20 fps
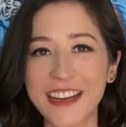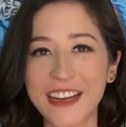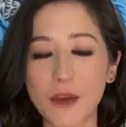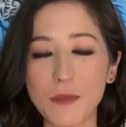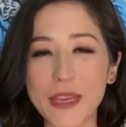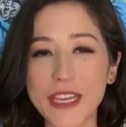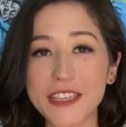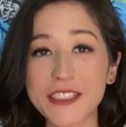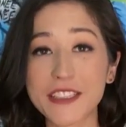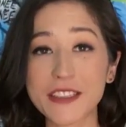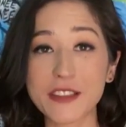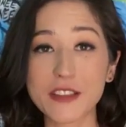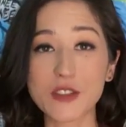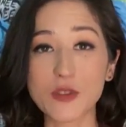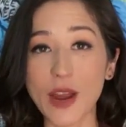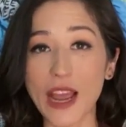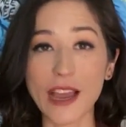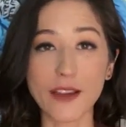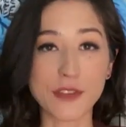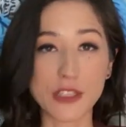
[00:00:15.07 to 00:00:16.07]
coming into the
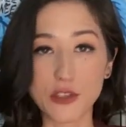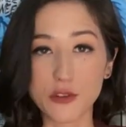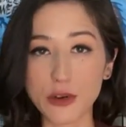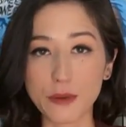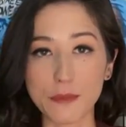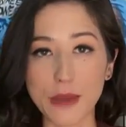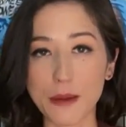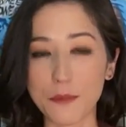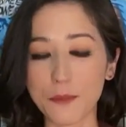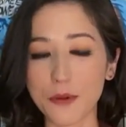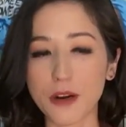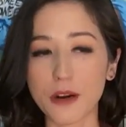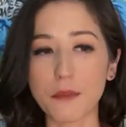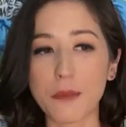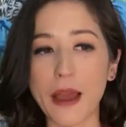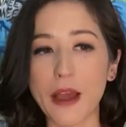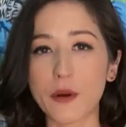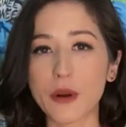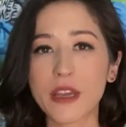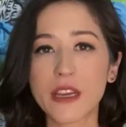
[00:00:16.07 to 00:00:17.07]
draft, you remember,
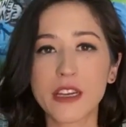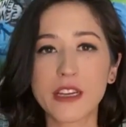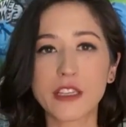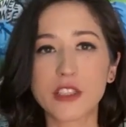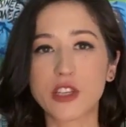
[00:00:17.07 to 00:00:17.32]
about